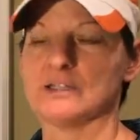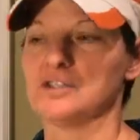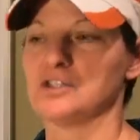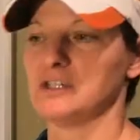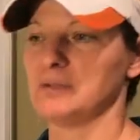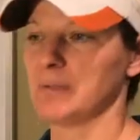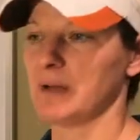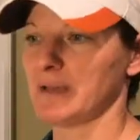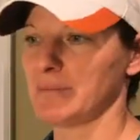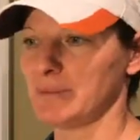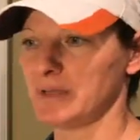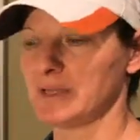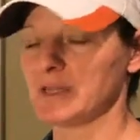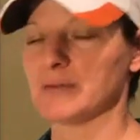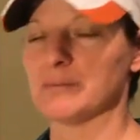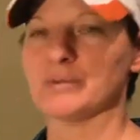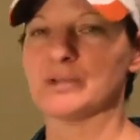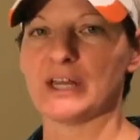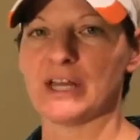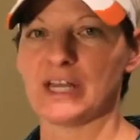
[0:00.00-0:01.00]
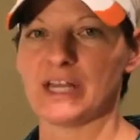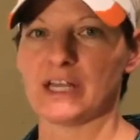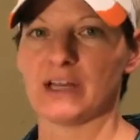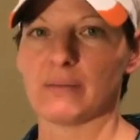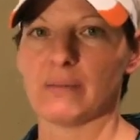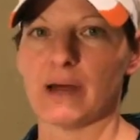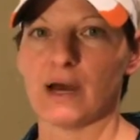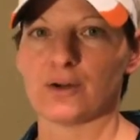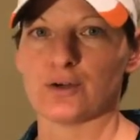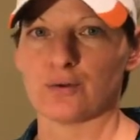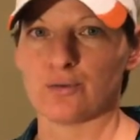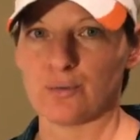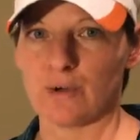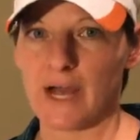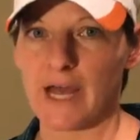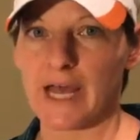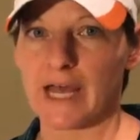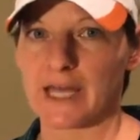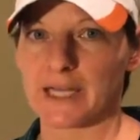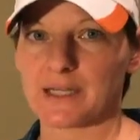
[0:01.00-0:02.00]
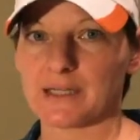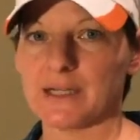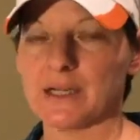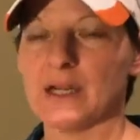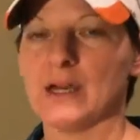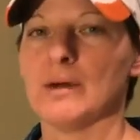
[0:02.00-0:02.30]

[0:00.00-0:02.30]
She might be complaining about a run,